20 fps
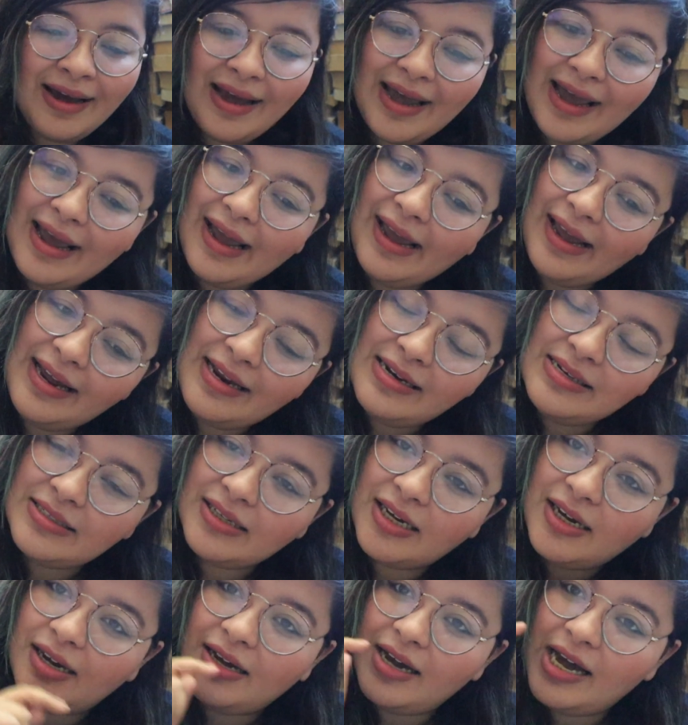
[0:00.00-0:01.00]
And
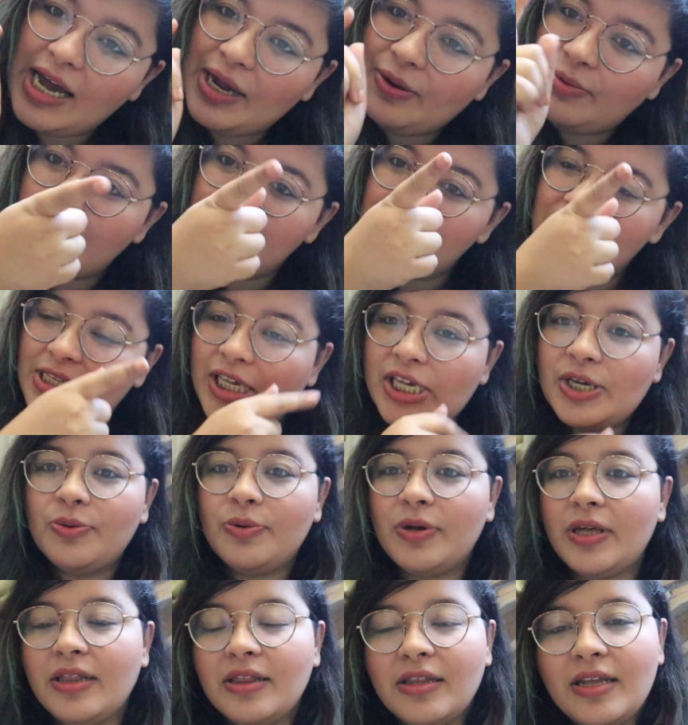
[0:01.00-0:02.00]
I will see
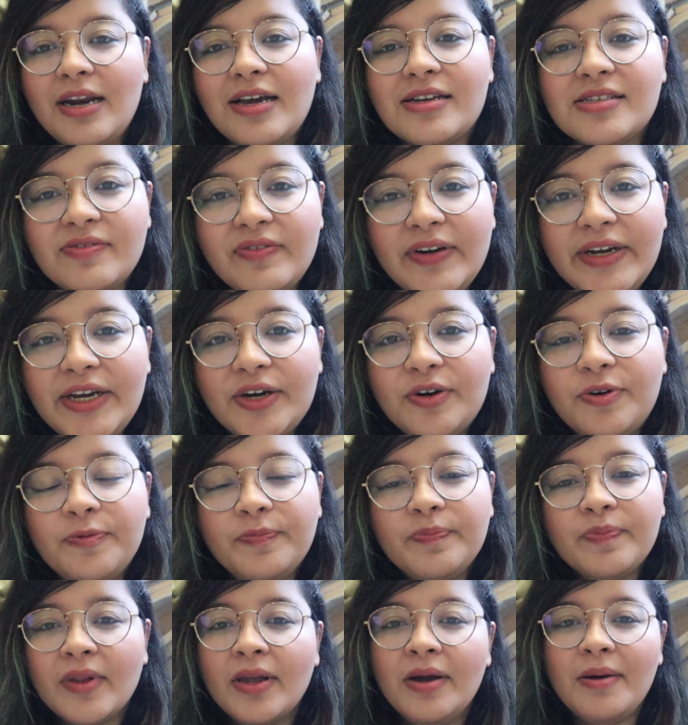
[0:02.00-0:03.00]
you in the next
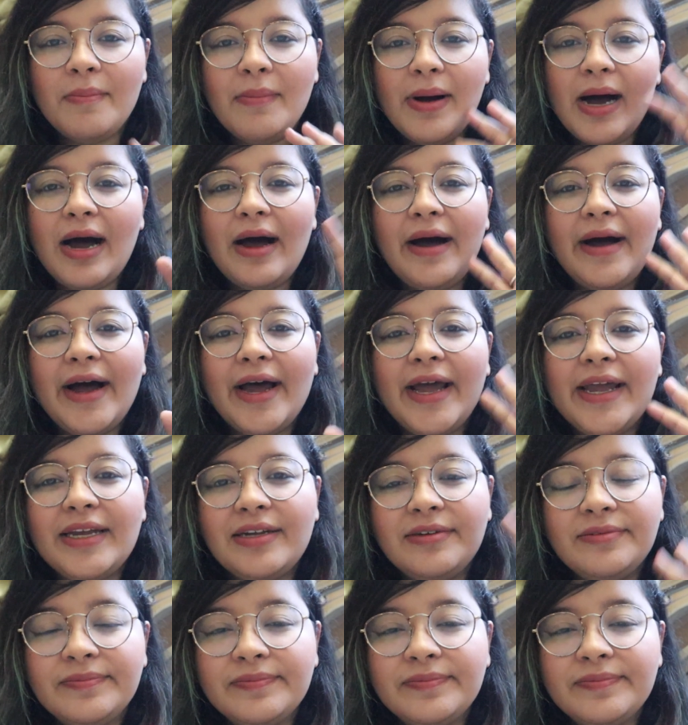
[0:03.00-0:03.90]
video. Bye.